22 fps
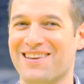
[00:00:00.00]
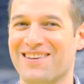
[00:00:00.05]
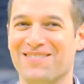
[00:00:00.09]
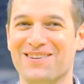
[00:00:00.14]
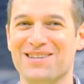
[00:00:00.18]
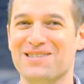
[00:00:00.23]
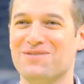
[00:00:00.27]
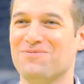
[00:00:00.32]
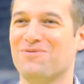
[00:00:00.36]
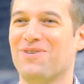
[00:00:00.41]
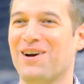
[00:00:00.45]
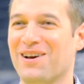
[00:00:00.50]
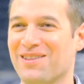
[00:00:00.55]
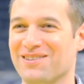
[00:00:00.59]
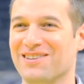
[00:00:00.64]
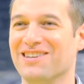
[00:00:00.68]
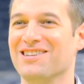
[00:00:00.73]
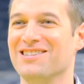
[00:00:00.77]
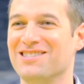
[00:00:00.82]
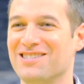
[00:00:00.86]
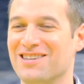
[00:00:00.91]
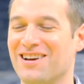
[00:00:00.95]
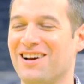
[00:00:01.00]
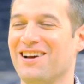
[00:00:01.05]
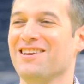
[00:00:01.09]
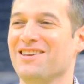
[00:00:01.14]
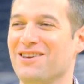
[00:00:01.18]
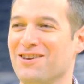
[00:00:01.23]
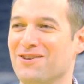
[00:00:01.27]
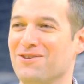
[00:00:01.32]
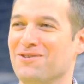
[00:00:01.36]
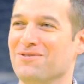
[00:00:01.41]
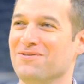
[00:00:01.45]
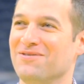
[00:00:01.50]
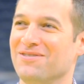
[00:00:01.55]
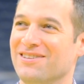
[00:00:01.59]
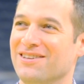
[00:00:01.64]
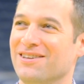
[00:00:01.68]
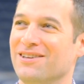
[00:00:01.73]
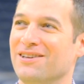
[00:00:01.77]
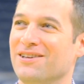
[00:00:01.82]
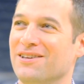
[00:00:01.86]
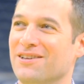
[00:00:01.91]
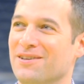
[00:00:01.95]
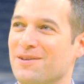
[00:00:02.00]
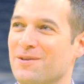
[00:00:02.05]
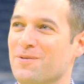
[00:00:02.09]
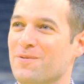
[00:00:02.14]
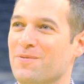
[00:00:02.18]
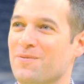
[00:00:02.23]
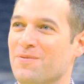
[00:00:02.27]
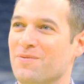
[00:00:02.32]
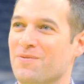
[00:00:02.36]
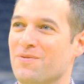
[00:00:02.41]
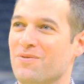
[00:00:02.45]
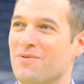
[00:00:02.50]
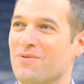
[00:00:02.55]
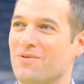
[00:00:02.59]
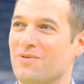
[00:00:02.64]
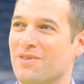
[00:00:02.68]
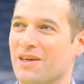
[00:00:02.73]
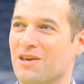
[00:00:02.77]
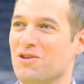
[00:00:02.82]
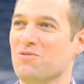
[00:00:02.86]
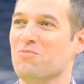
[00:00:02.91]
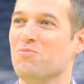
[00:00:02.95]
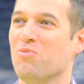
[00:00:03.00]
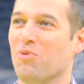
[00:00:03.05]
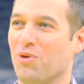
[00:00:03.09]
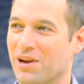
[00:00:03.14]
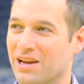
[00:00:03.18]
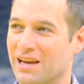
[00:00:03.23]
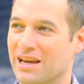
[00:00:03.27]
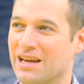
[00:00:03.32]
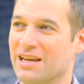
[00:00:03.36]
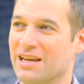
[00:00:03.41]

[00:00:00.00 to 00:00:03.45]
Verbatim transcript: What has fatherhood taught you that you bring